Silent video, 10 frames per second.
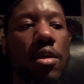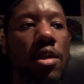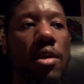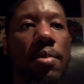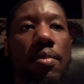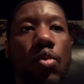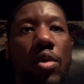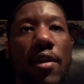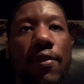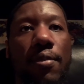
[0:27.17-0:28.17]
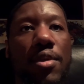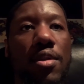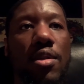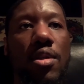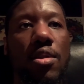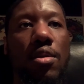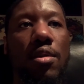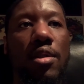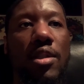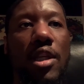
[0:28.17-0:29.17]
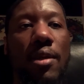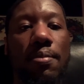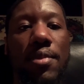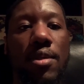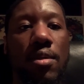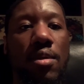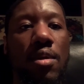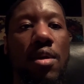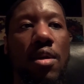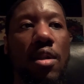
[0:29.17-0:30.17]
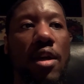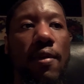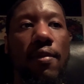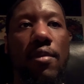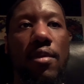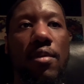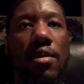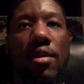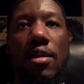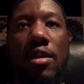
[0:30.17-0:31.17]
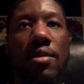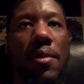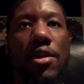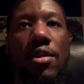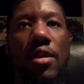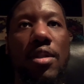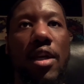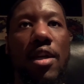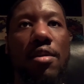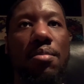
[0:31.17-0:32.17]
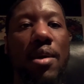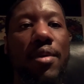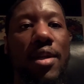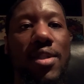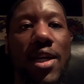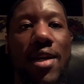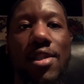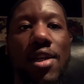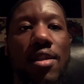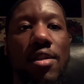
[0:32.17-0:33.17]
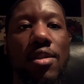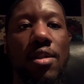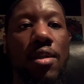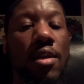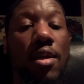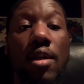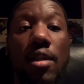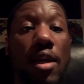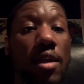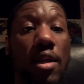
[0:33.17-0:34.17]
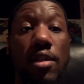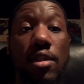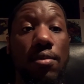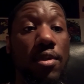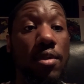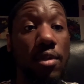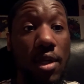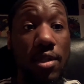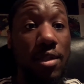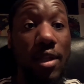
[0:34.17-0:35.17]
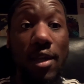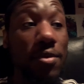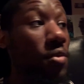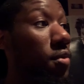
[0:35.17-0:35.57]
Keep them away from these certain attempts like especially like you remember that Tide challenge? That that shit was crazy. Like